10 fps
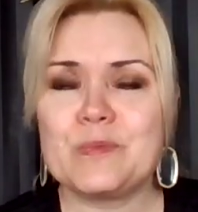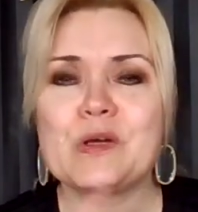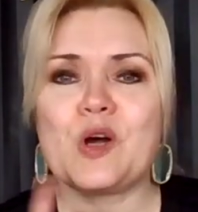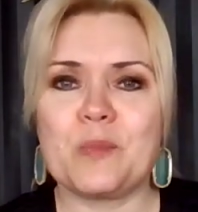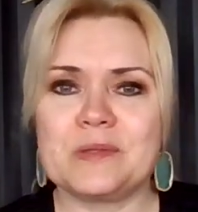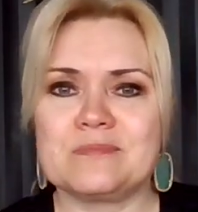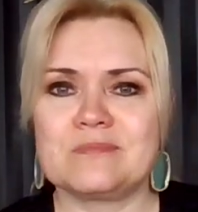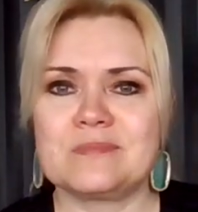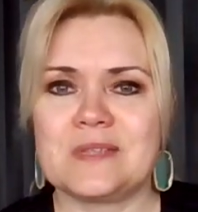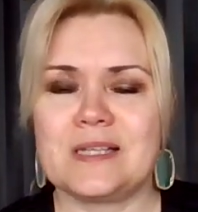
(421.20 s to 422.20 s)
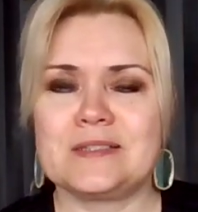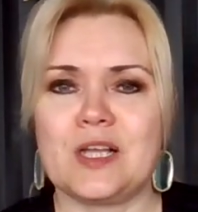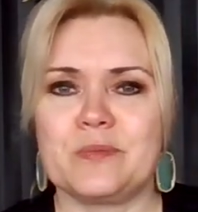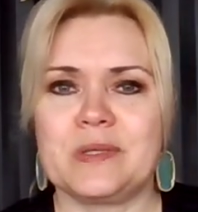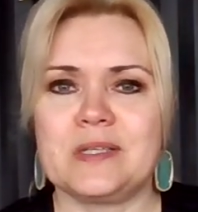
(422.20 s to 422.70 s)
Leave me a comment and
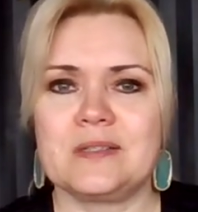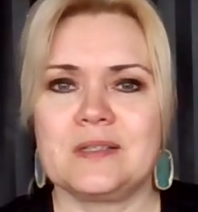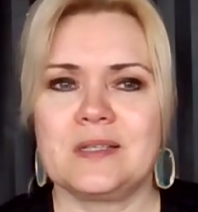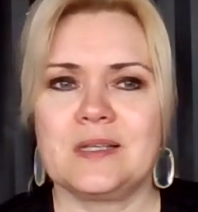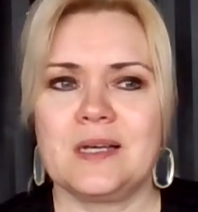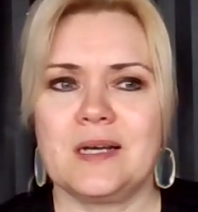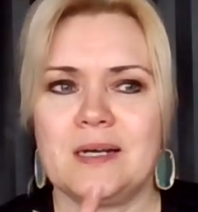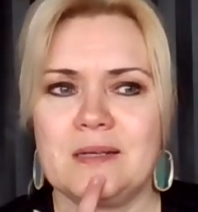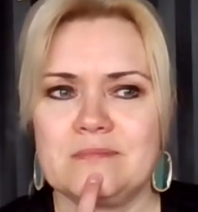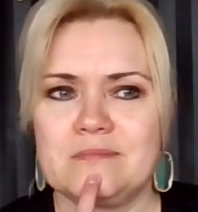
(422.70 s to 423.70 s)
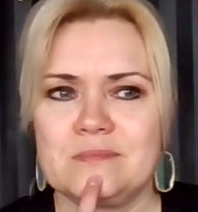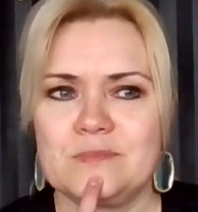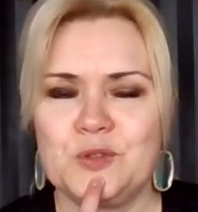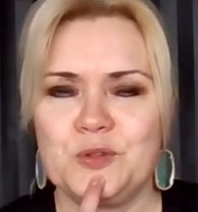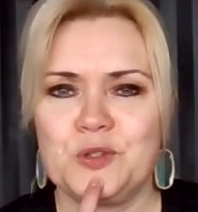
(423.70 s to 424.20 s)
tell me,
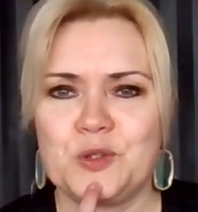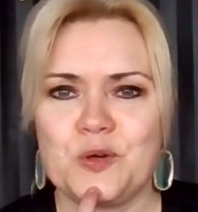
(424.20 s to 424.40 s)
do